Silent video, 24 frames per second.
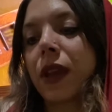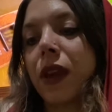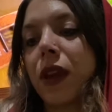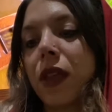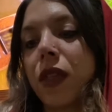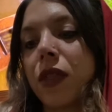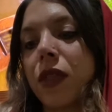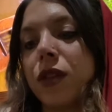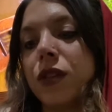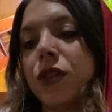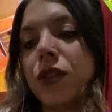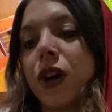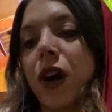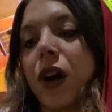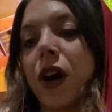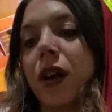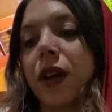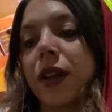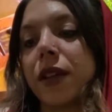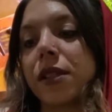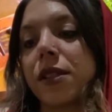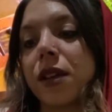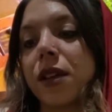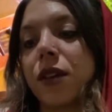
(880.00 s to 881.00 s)
the dog
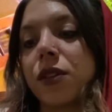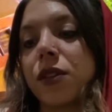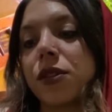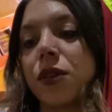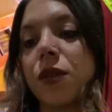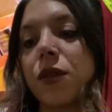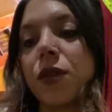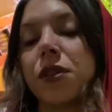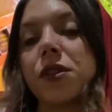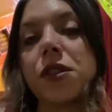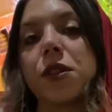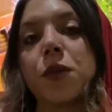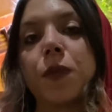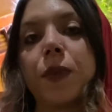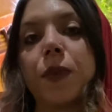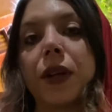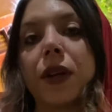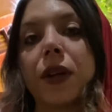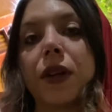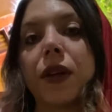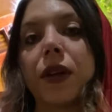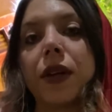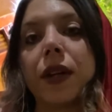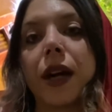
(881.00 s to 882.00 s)
is also the
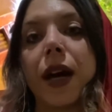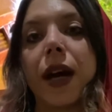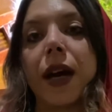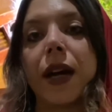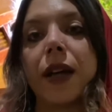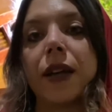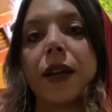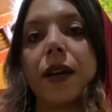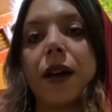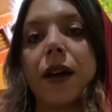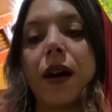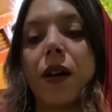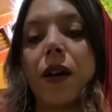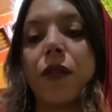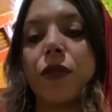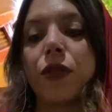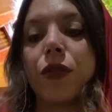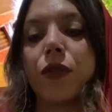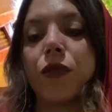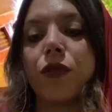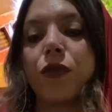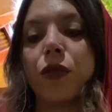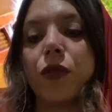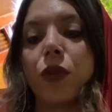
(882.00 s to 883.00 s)
spirit guide of the
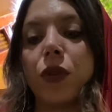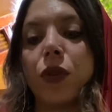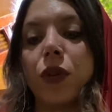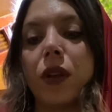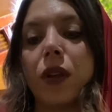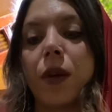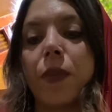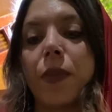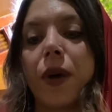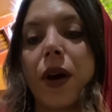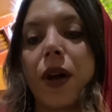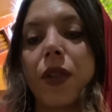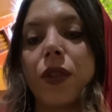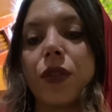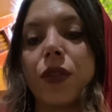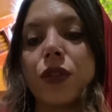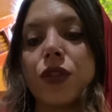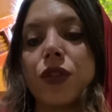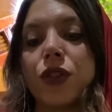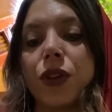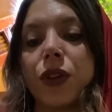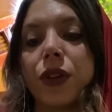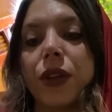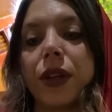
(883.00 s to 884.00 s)
Fool upon the
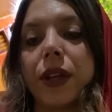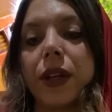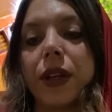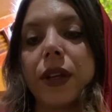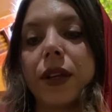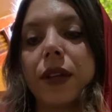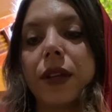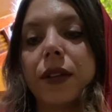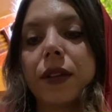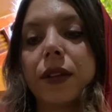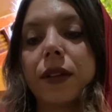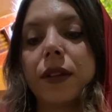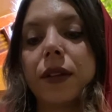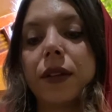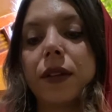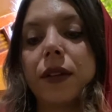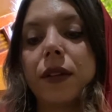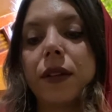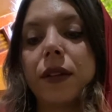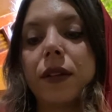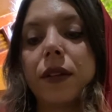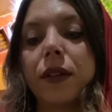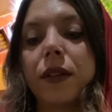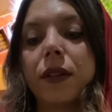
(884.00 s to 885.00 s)
journey,
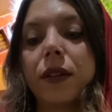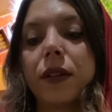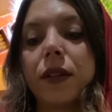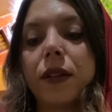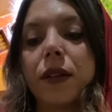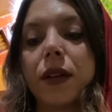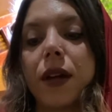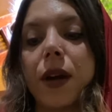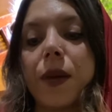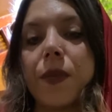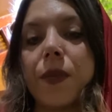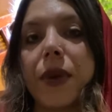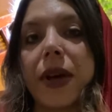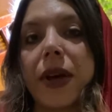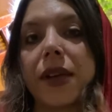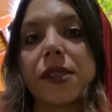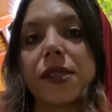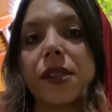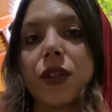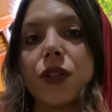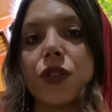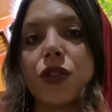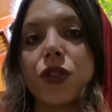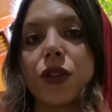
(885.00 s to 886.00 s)
a
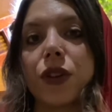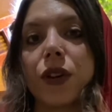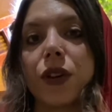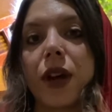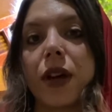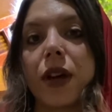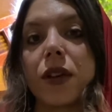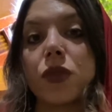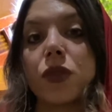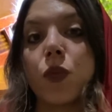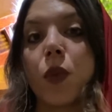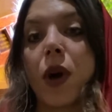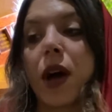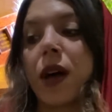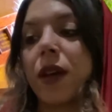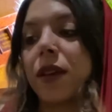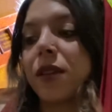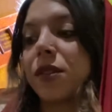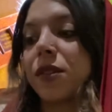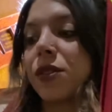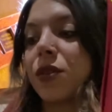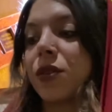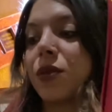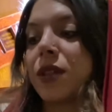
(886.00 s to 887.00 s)
messenger as well.
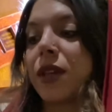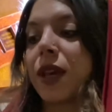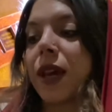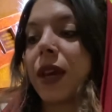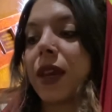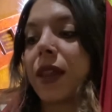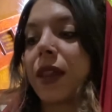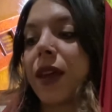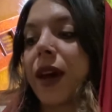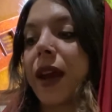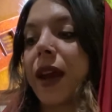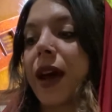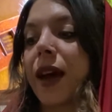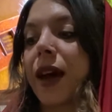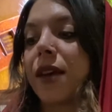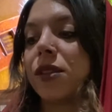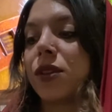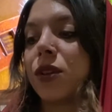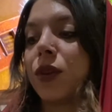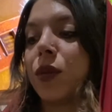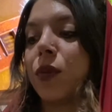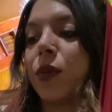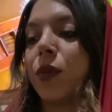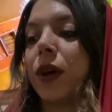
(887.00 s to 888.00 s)
So take that as you
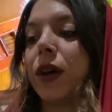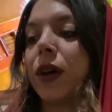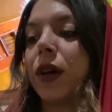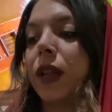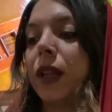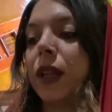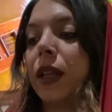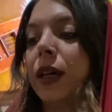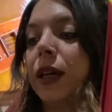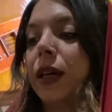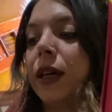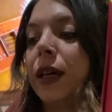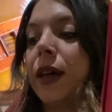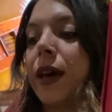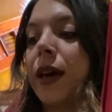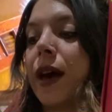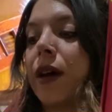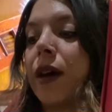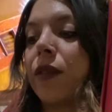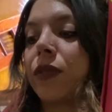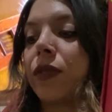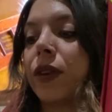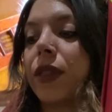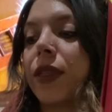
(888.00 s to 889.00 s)
will.
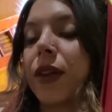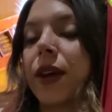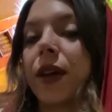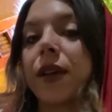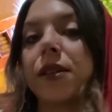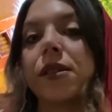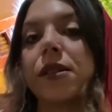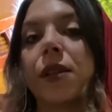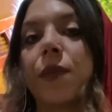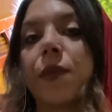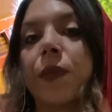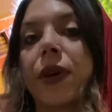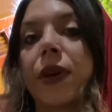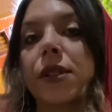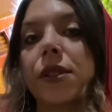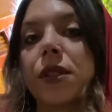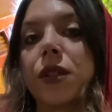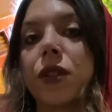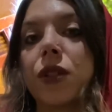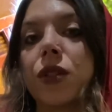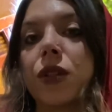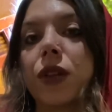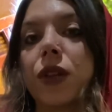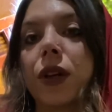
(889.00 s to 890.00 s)
Everything is a
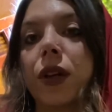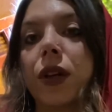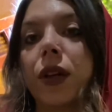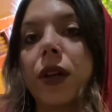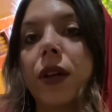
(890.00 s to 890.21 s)
messenger.